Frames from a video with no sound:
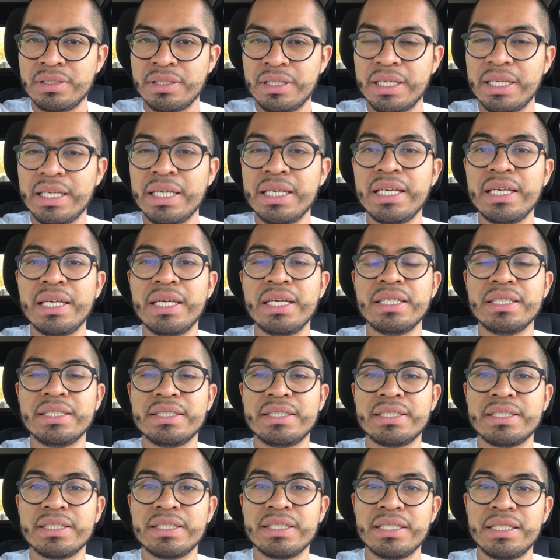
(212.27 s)

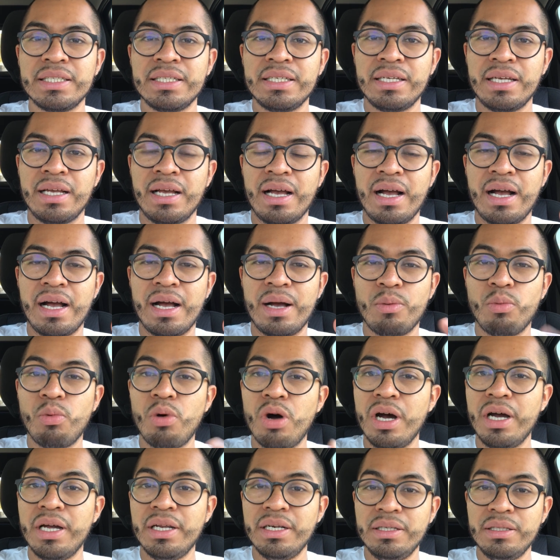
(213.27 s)
is
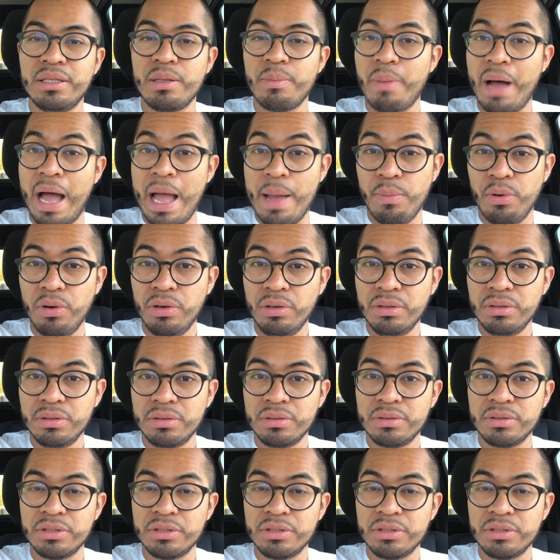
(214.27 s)
one, the Bible,